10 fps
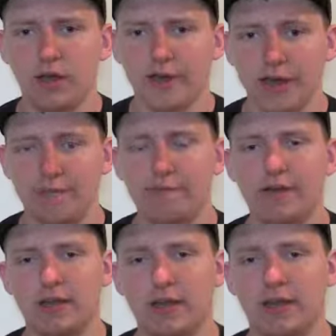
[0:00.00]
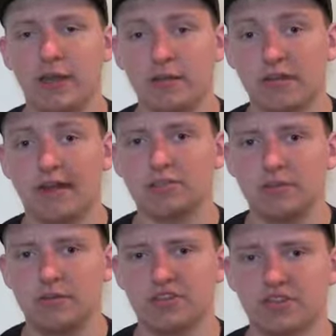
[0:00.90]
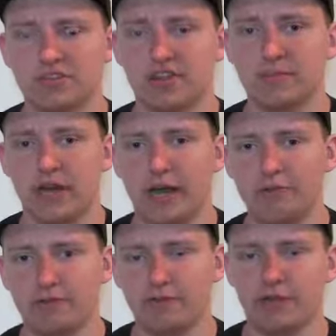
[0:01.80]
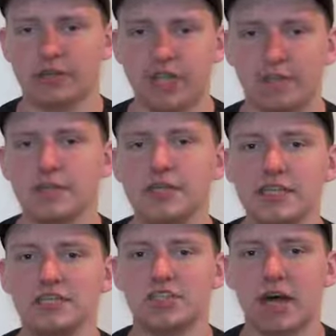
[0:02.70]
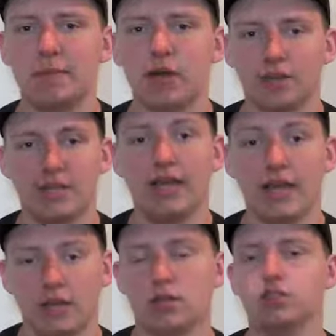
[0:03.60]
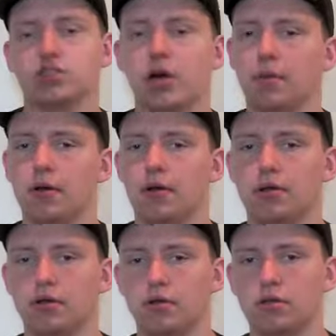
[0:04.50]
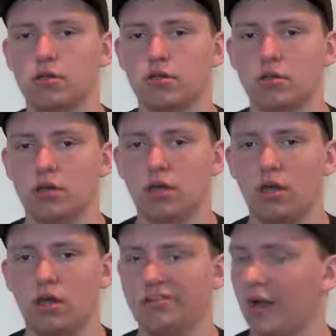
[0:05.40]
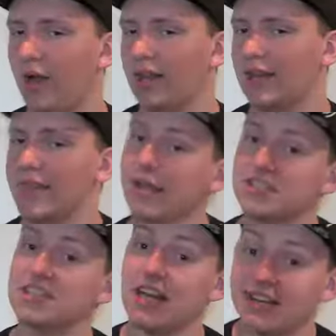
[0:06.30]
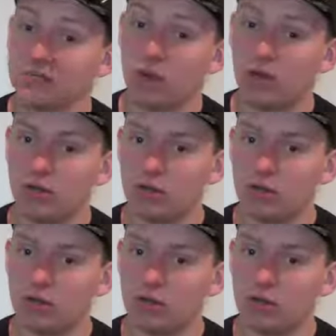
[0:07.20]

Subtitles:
And I have a feeling it was the subtitles were for the Japanese dub, not the English dub. So I'm gonna let that slide as well.